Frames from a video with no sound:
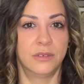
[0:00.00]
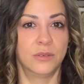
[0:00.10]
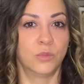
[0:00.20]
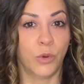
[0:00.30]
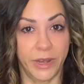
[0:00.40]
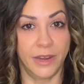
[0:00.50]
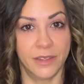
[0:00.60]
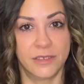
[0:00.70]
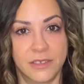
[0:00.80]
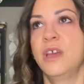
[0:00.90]
what it
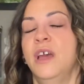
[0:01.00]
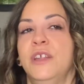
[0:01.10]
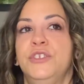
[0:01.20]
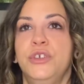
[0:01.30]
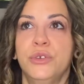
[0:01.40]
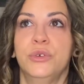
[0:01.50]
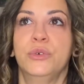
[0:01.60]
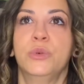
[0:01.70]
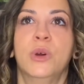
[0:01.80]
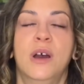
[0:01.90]
is, and
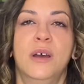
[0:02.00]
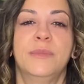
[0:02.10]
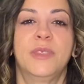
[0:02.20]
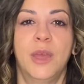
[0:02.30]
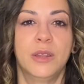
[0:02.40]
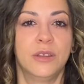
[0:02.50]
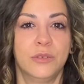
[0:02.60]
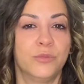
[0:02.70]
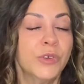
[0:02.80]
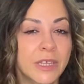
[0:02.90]
two, that
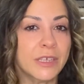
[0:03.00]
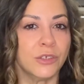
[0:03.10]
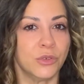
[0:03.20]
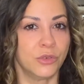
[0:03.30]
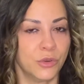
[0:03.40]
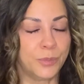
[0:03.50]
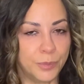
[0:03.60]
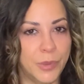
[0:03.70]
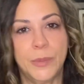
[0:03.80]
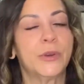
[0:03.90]
really your
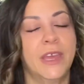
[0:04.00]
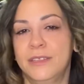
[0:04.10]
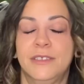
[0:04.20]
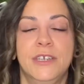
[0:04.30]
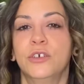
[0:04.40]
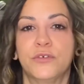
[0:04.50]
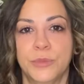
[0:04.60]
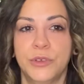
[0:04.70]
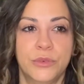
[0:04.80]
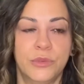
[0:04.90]
people can't steal from
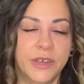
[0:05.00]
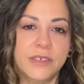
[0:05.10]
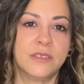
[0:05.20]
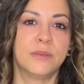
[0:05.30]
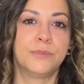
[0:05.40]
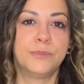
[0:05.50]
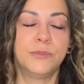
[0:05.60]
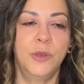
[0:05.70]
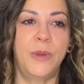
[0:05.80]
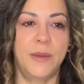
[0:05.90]
you. Like
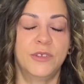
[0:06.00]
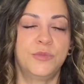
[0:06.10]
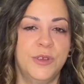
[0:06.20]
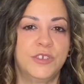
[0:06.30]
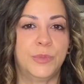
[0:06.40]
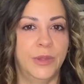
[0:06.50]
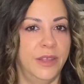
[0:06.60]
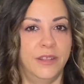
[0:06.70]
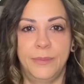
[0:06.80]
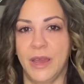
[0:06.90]
the payments are being split
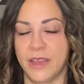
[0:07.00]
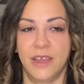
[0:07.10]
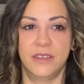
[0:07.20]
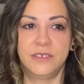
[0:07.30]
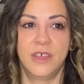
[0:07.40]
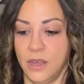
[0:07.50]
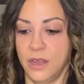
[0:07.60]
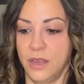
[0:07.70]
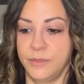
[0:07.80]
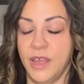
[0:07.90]
in the back end,
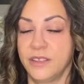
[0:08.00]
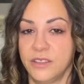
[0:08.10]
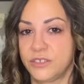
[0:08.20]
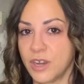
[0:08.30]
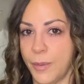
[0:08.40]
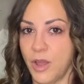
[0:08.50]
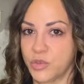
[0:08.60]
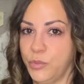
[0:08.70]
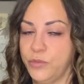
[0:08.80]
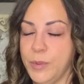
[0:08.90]
and it's not
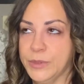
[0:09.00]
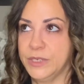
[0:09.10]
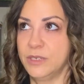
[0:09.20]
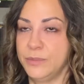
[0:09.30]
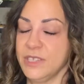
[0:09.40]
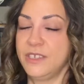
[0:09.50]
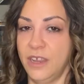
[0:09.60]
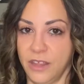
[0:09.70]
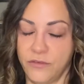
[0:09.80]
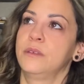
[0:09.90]
possible for people to be
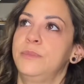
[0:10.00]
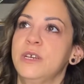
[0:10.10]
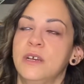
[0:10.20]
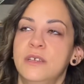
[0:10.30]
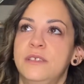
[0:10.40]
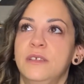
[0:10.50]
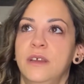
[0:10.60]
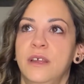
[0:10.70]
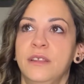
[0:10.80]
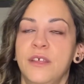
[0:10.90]
stealing from you. Because
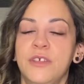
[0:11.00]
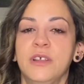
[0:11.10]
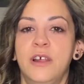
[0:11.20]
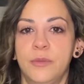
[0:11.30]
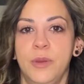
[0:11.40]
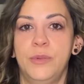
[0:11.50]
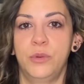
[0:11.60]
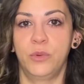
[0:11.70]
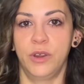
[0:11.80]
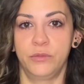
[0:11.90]
I think a lot of people
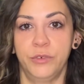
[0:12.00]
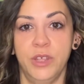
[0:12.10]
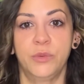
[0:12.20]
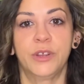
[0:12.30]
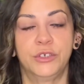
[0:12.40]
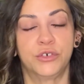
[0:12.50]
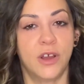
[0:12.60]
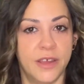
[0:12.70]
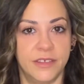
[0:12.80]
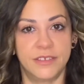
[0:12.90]
really want to
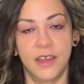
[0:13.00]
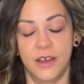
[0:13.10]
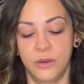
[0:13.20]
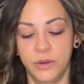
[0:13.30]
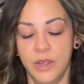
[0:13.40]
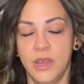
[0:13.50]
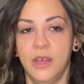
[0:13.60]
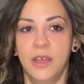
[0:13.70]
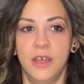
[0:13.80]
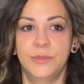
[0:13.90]
try this out,
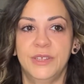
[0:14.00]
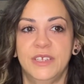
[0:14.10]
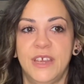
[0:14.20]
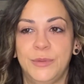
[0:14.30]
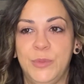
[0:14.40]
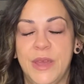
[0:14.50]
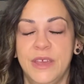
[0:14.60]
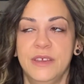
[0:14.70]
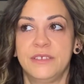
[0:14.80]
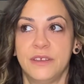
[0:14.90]
and the tap to
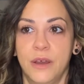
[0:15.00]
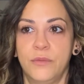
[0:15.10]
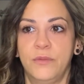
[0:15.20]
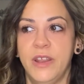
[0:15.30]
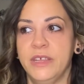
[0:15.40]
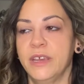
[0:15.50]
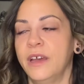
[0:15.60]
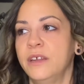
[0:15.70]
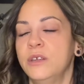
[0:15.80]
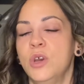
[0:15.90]
pay is not ready
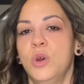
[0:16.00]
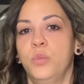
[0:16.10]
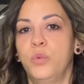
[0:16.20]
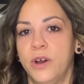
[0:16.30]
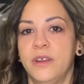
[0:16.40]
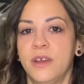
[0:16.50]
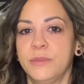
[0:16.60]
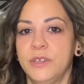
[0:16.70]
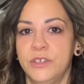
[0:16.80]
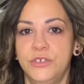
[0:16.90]
yet. what I'm
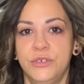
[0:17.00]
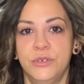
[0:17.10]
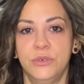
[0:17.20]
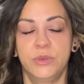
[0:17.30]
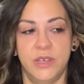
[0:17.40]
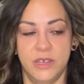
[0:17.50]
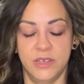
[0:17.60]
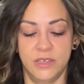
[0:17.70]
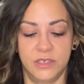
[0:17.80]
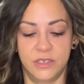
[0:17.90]
gonna do
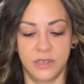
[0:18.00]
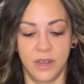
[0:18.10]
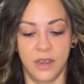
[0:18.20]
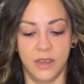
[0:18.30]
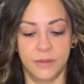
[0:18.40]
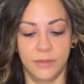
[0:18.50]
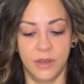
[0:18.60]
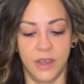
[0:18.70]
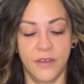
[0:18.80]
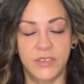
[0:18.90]
is I
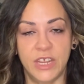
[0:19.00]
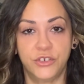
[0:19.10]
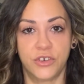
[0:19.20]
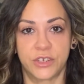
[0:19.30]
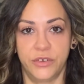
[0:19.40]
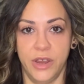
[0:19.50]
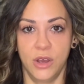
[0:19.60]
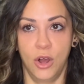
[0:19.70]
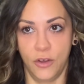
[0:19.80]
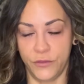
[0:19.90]
have an introductory
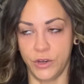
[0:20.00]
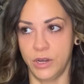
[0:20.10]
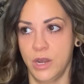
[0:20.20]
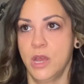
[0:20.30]
offer.